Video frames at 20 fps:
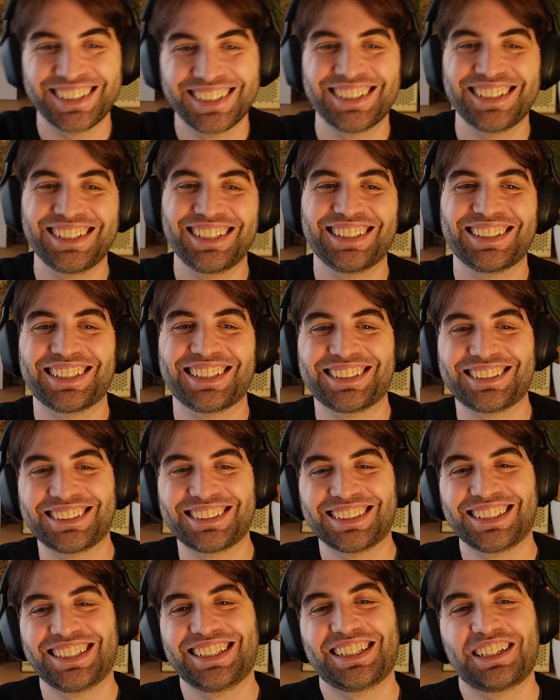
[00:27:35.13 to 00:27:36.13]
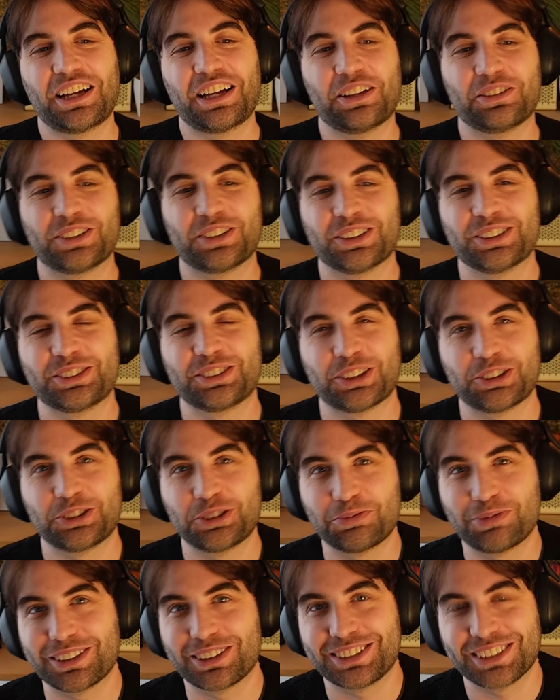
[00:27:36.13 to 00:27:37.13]
That's also a
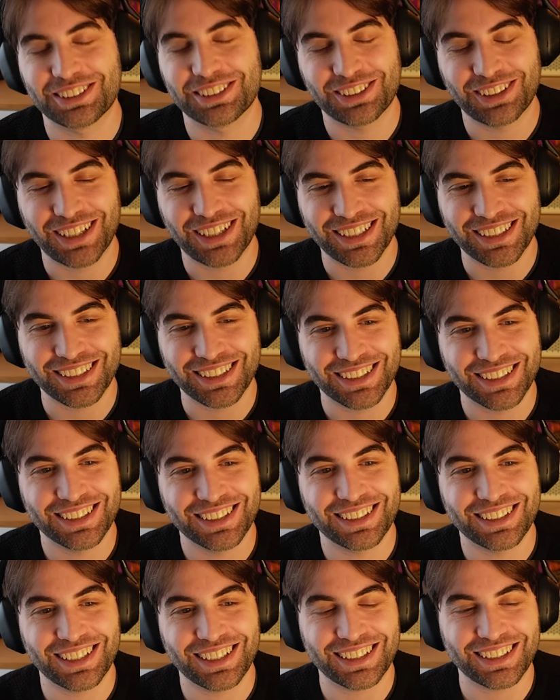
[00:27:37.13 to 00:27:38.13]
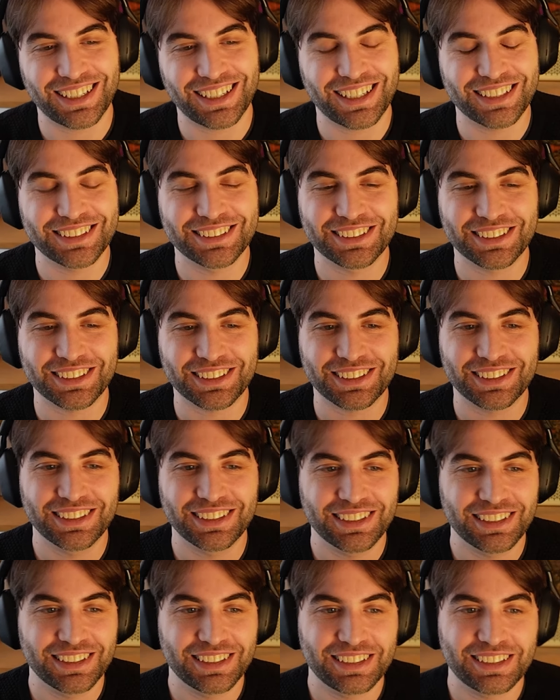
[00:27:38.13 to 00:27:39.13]
super general answer.
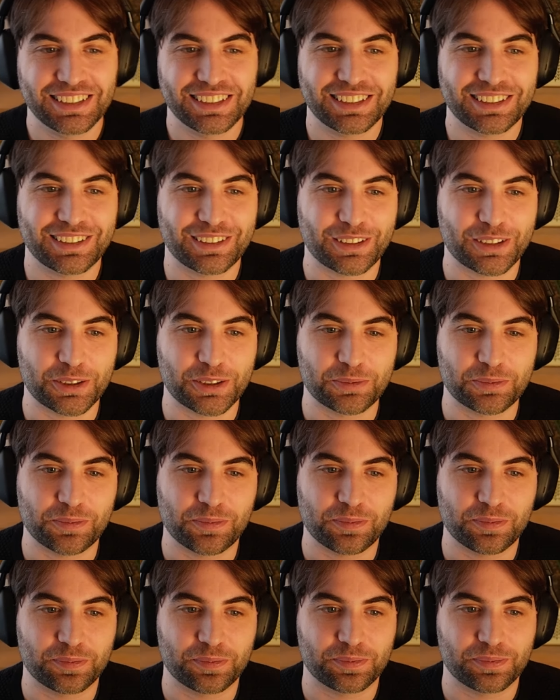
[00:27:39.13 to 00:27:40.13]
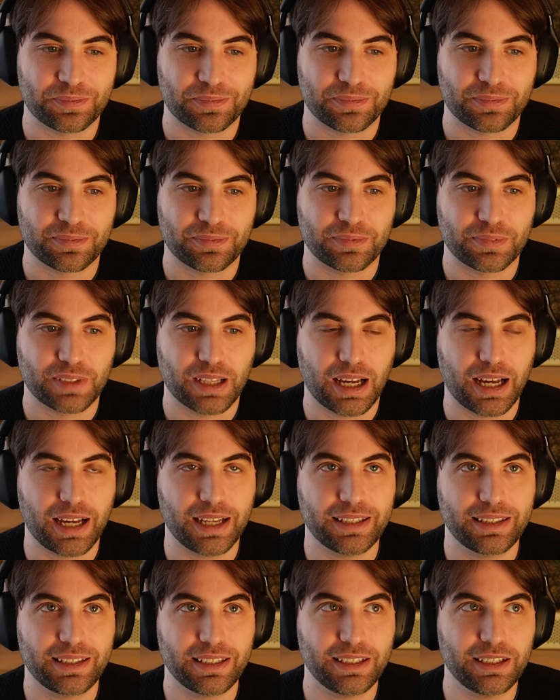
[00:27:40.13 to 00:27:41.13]
I
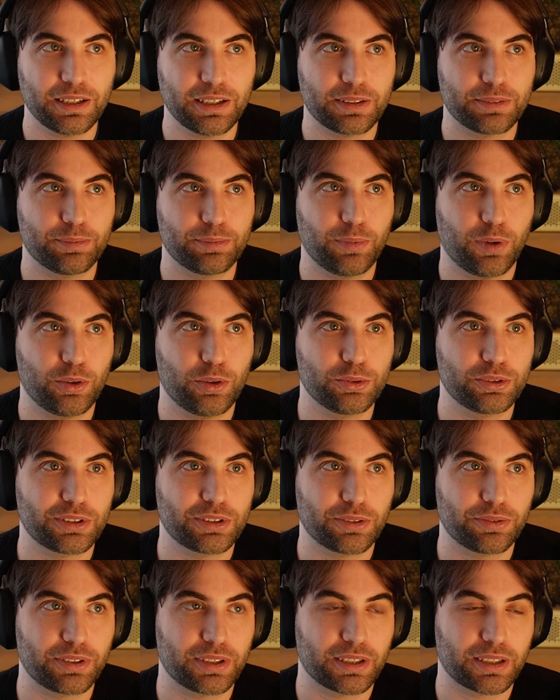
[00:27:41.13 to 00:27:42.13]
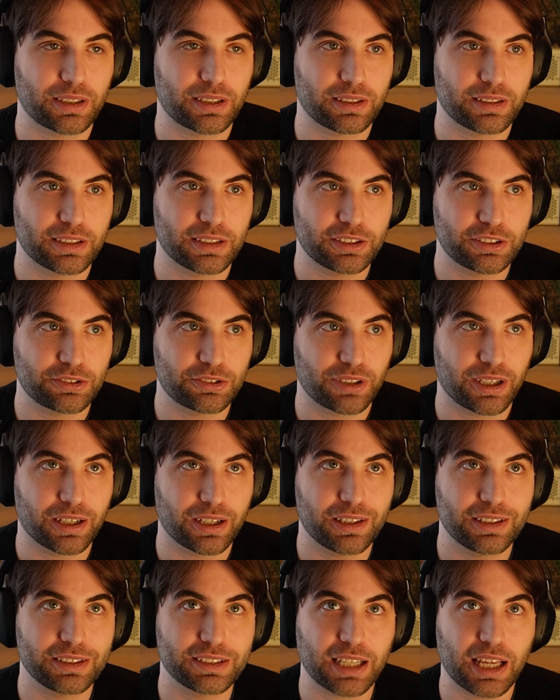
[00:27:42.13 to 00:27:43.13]
think most of the
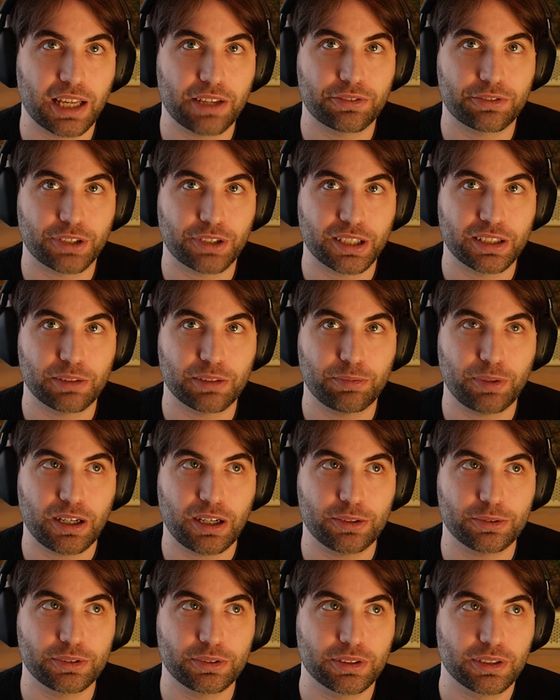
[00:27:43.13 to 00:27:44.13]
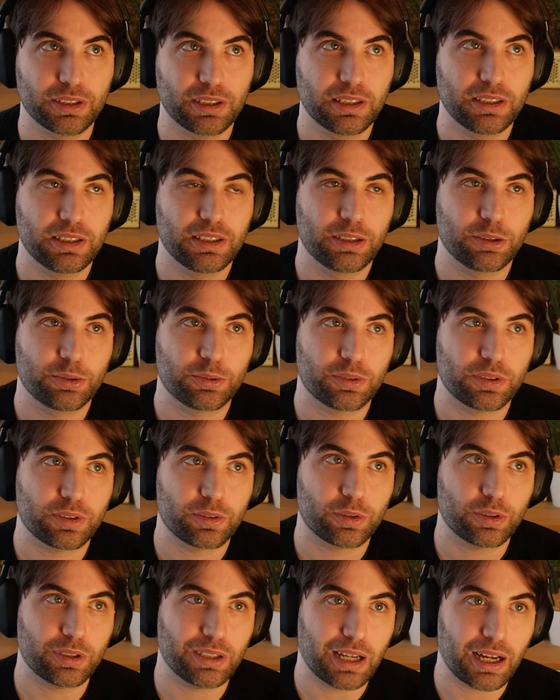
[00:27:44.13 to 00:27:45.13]
struggles I've read about
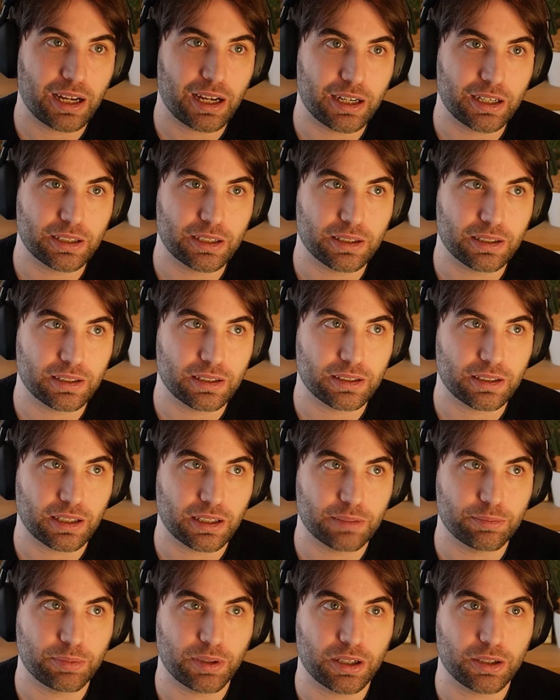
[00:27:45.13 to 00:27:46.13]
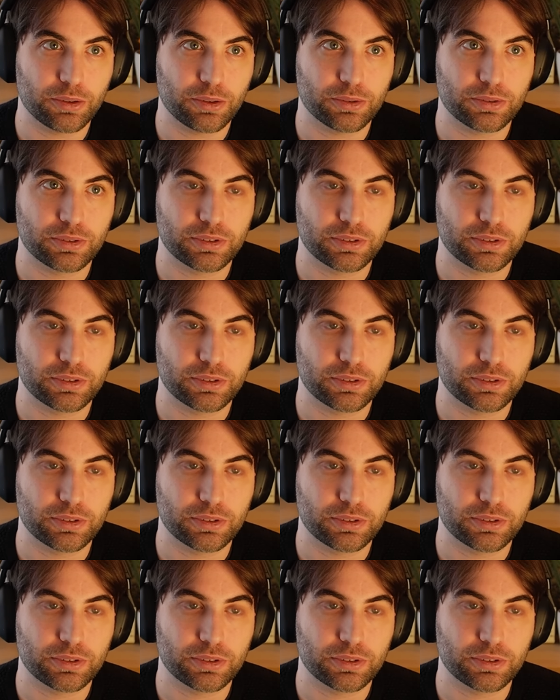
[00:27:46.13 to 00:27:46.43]
are about